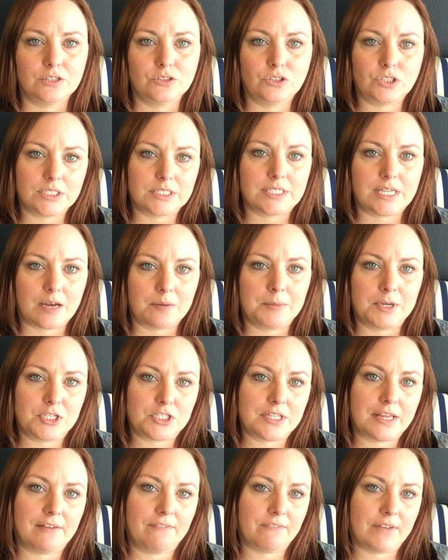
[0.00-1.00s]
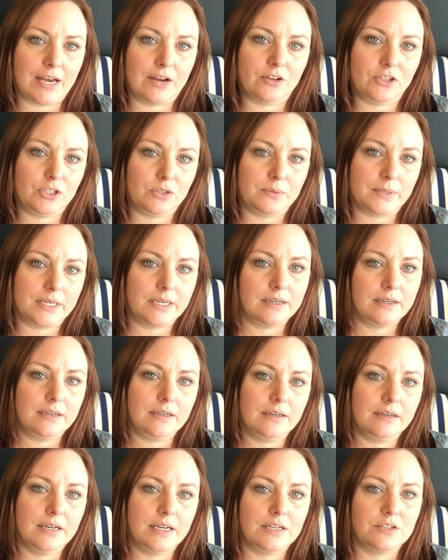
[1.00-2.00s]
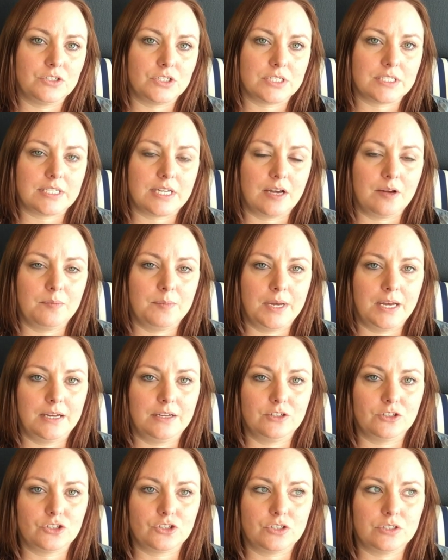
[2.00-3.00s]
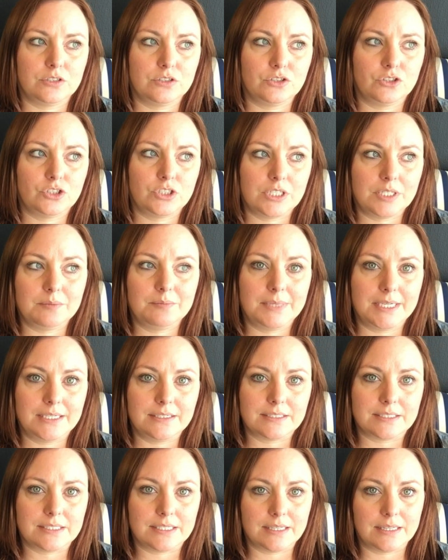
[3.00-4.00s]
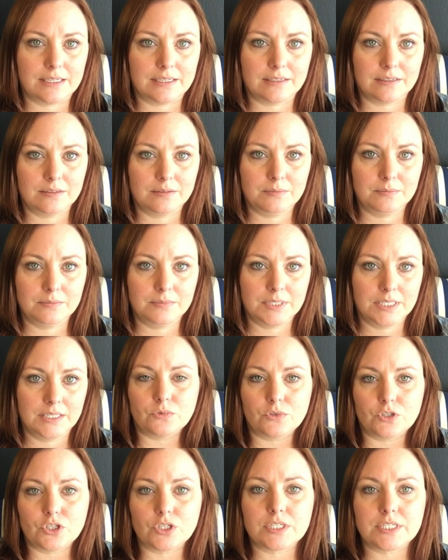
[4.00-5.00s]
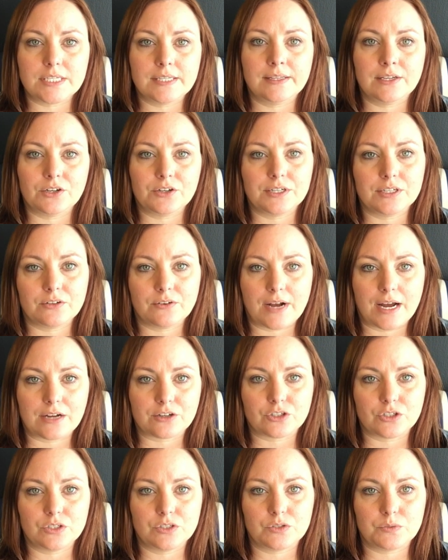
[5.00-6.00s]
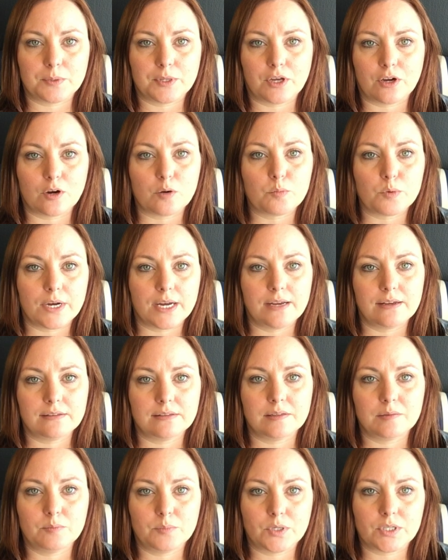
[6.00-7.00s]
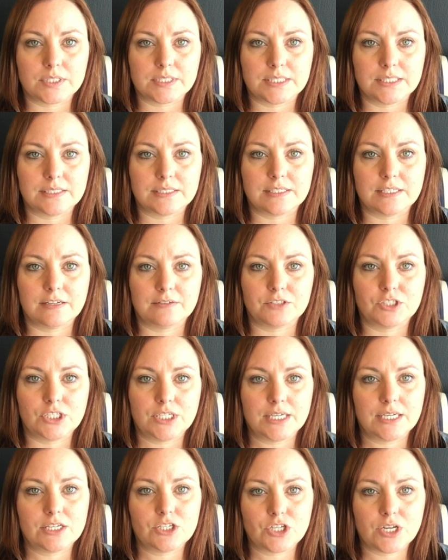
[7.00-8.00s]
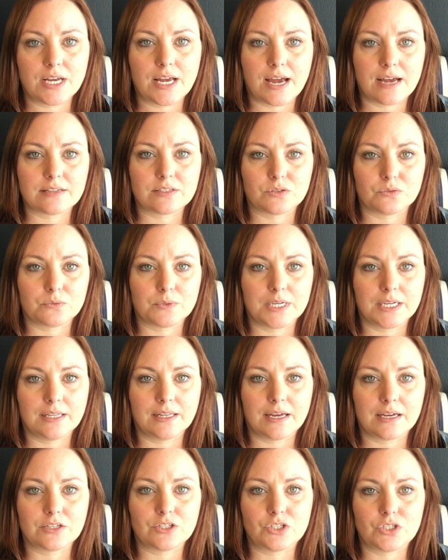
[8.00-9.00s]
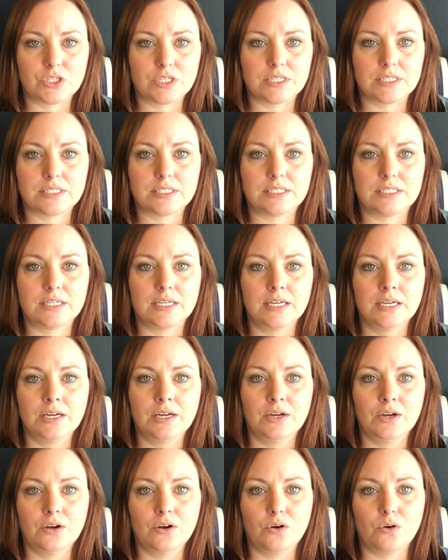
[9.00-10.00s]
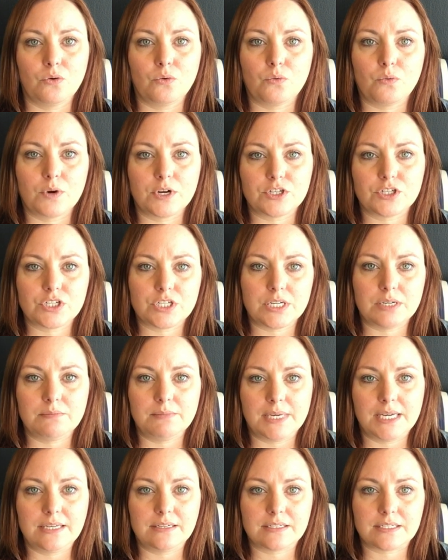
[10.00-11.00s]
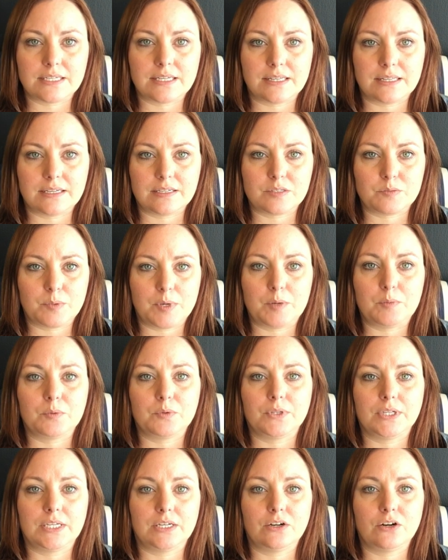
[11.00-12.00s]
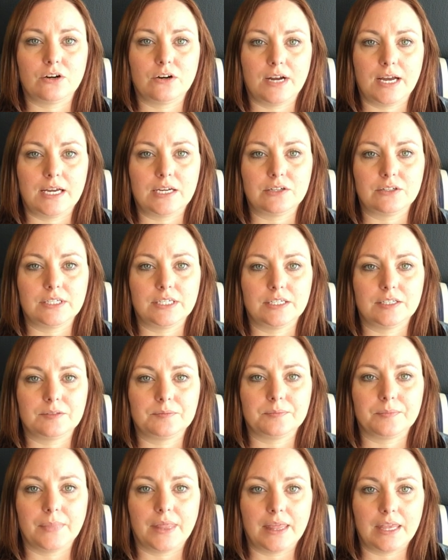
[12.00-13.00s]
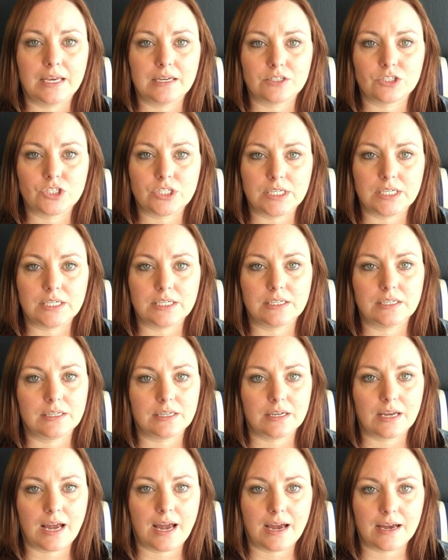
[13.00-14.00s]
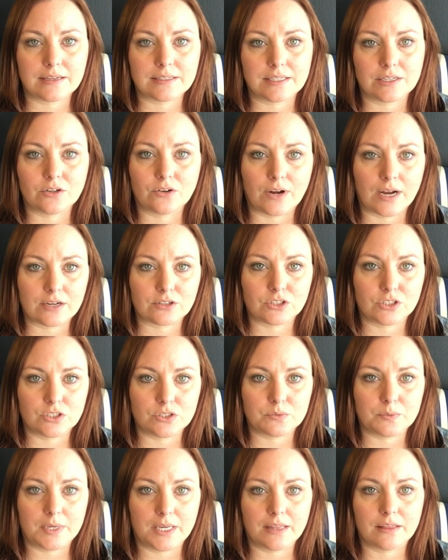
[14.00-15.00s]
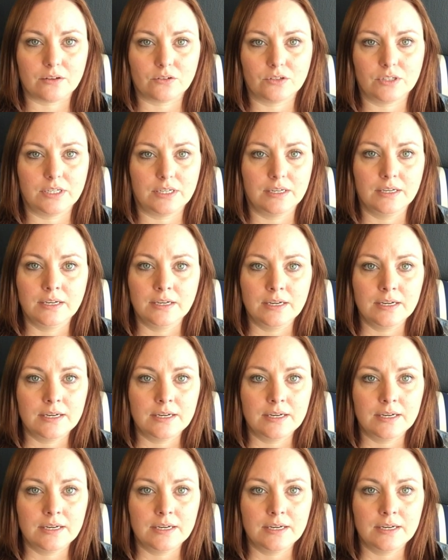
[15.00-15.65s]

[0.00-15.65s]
just how much they value her and just how much she means to them. Just in their interactions with her bringing them books and stuff, she hasn't realized just what she means to these people in her area that she has interactions with on a